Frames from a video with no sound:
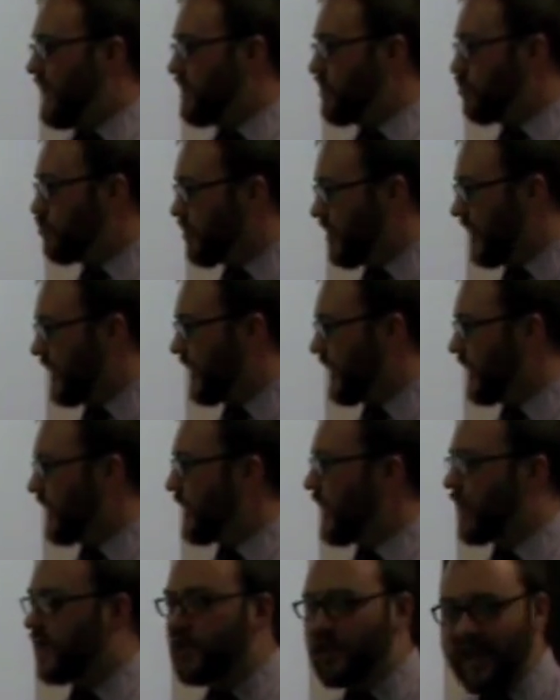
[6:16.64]
is
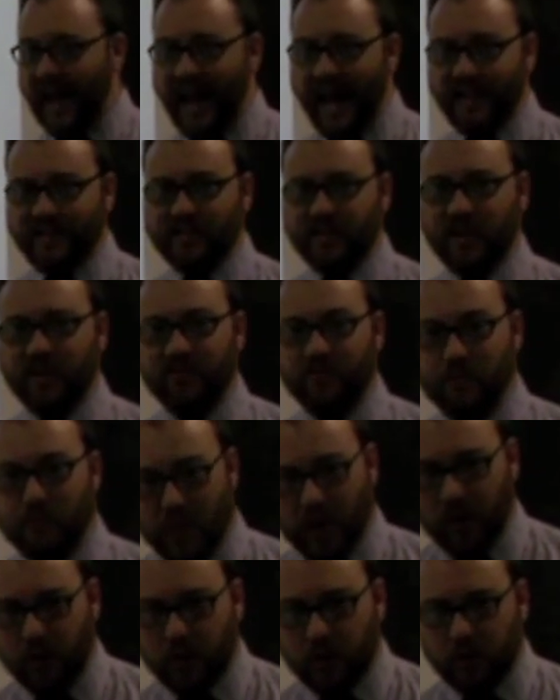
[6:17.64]
drinking a glass of
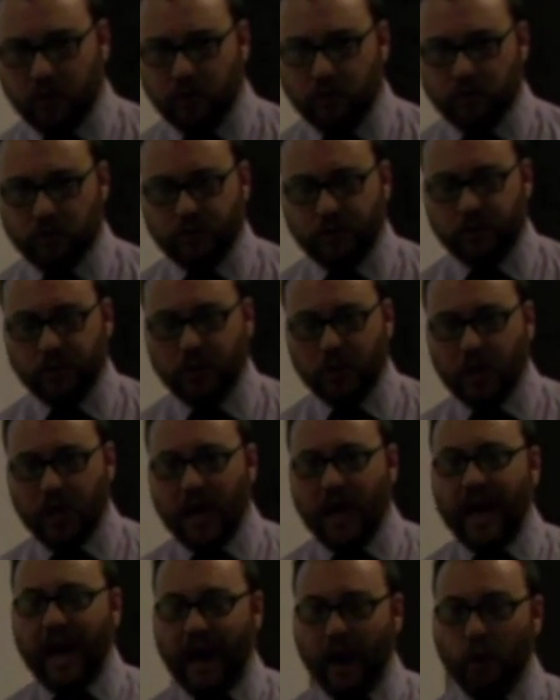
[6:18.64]
milk.
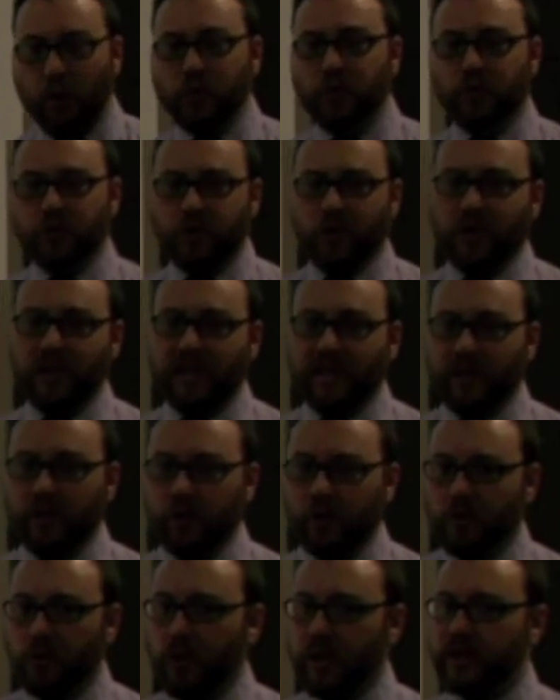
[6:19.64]
How would you turn that
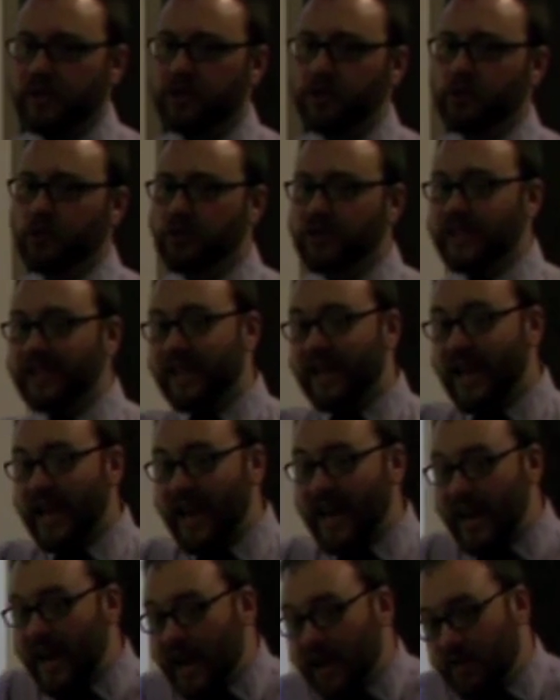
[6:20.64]
into a question using
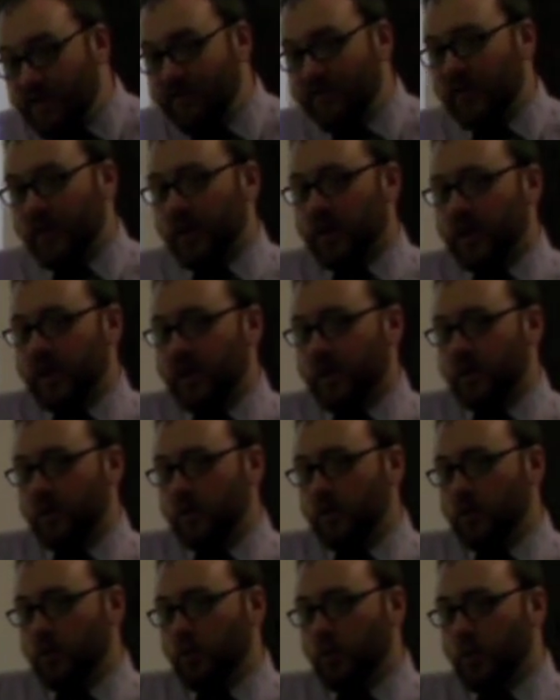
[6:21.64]

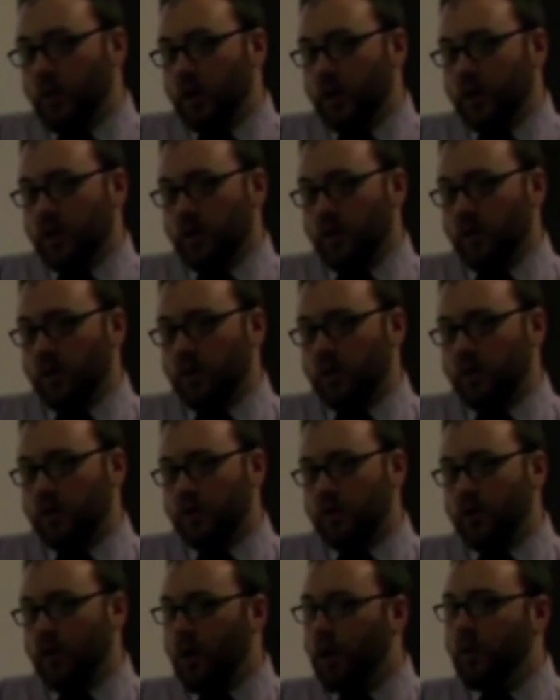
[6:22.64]
inverted word order?
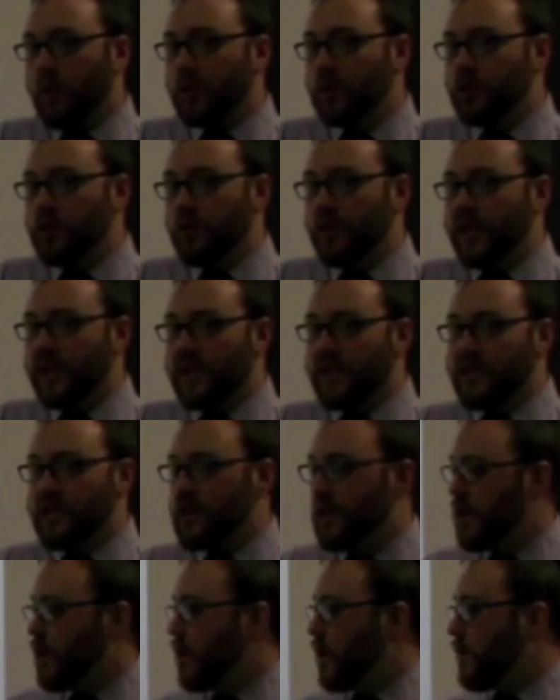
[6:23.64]
All we're doing
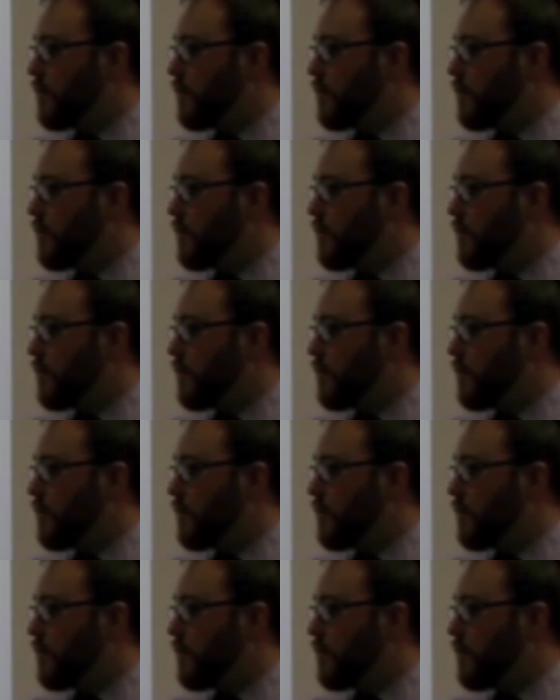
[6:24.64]
is